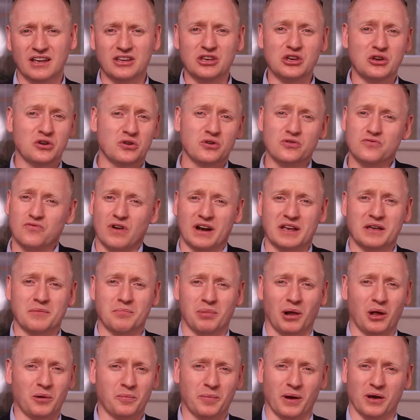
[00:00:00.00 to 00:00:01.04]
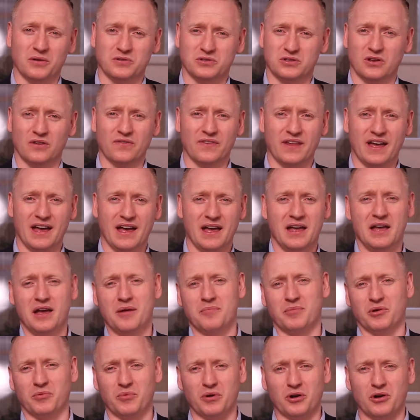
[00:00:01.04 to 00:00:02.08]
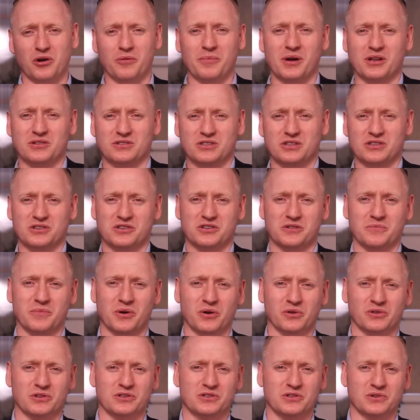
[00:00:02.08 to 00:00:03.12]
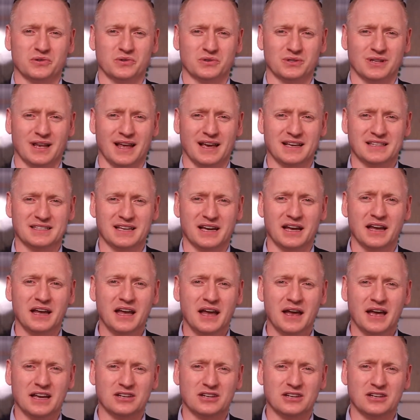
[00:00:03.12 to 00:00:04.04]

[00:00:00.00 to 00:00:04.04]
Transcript: You could write your blog posts on there, but we'll come on to some other tools later.